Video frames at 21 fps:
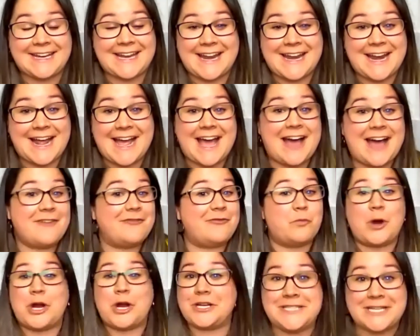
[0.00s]
and I have
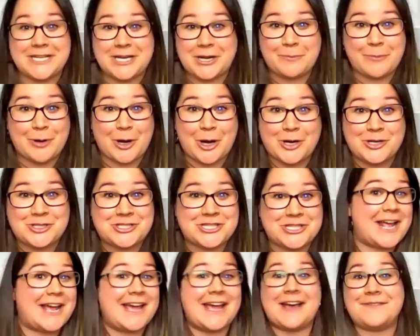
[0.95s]
worked in emerge and
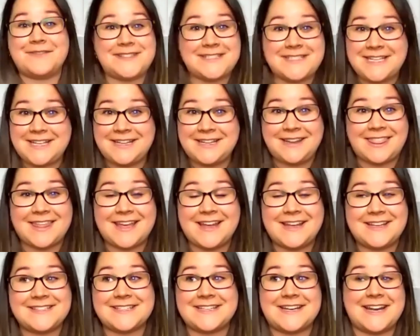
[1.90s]
I have seen
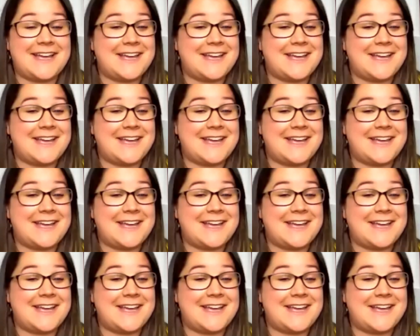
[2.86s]
things and yes.